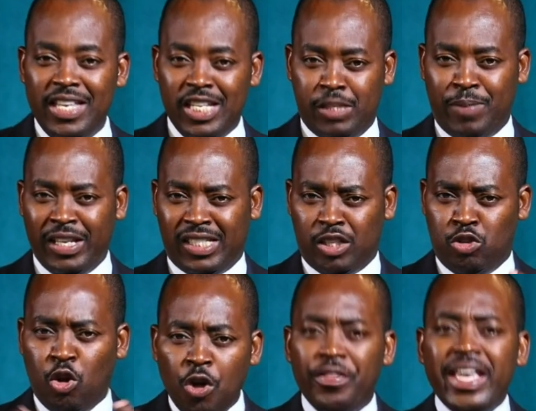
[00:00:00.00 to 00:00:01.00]
he speaks
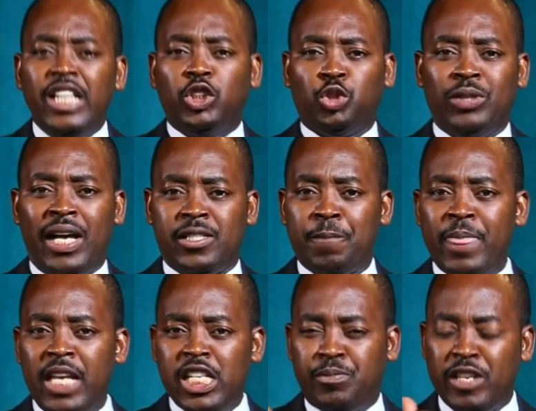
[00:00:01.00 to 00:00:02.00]
good things to
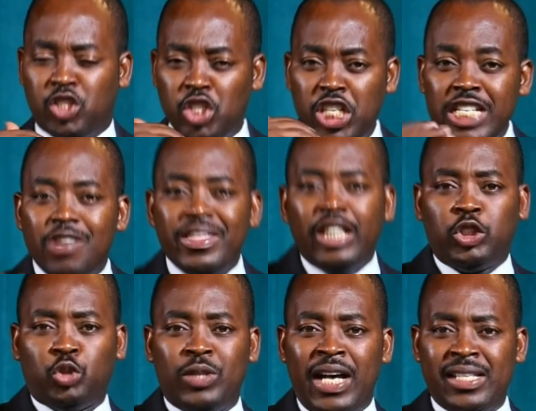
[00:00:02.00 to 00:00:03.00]
us. He speaks new
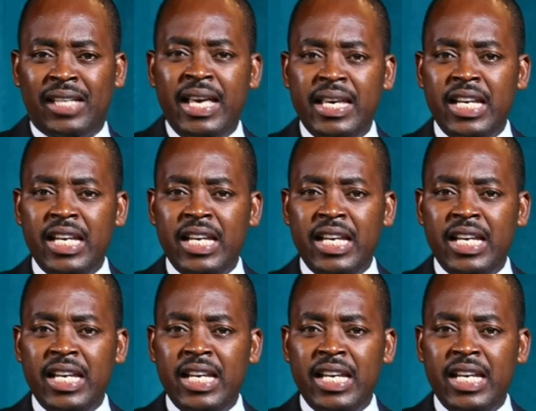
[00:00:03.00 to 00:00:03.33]
things to us.